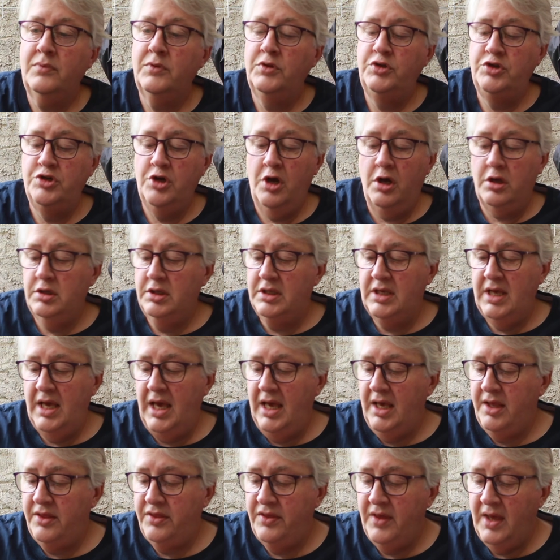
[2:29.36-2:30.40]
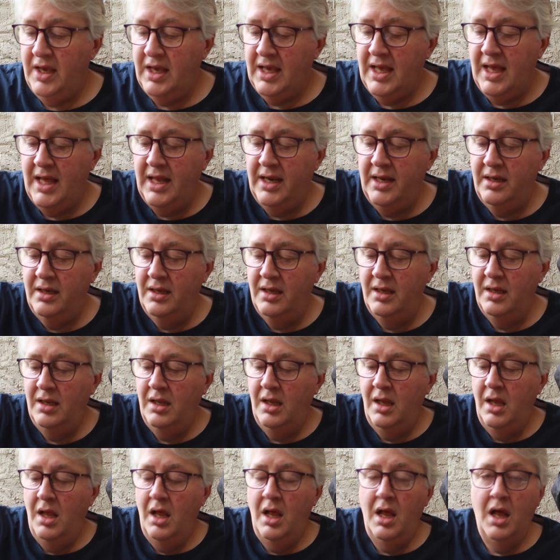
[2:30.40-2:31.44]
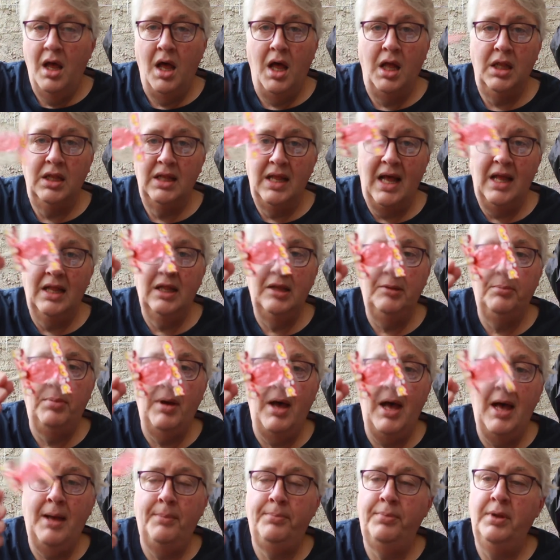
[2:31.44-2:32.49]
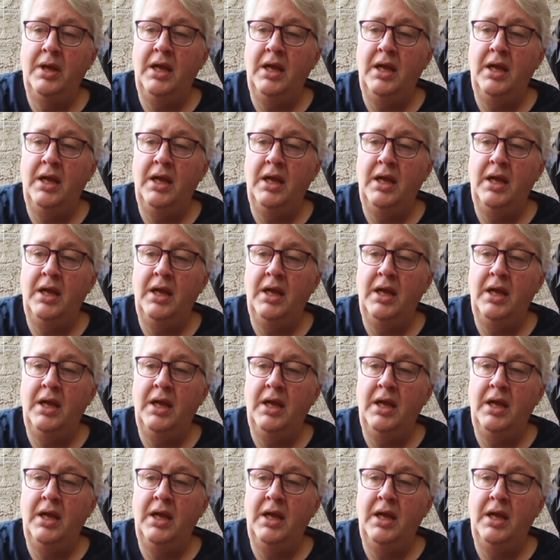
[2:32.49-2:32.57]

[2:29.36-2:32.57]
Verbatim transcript: chocolate cake thing on it, a lollipop,